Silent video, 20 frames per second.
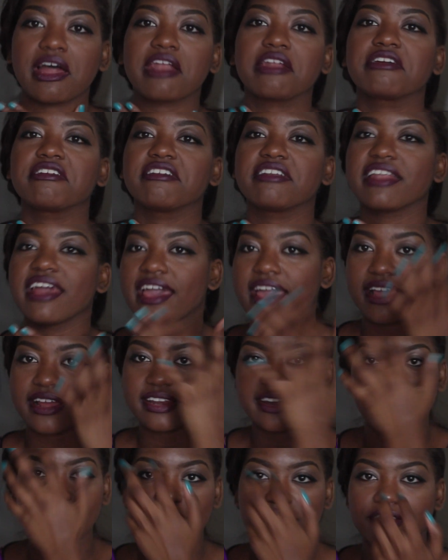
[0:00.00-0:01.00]
not on your
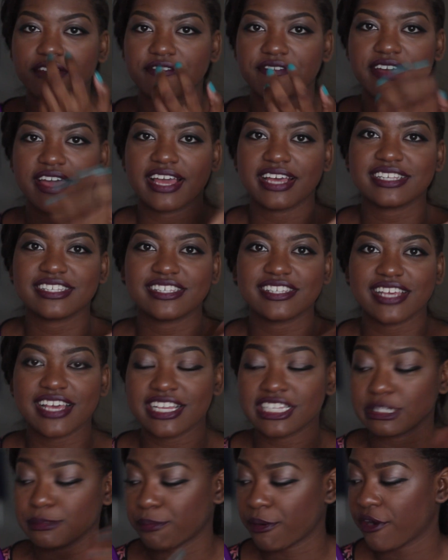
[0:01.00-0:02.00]
neck, not on your face.
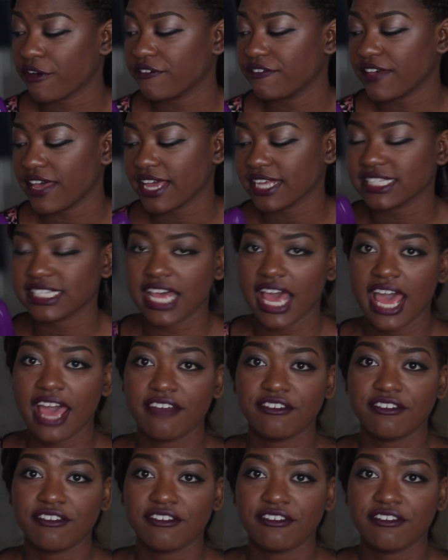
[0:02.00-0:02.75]
It's perfect.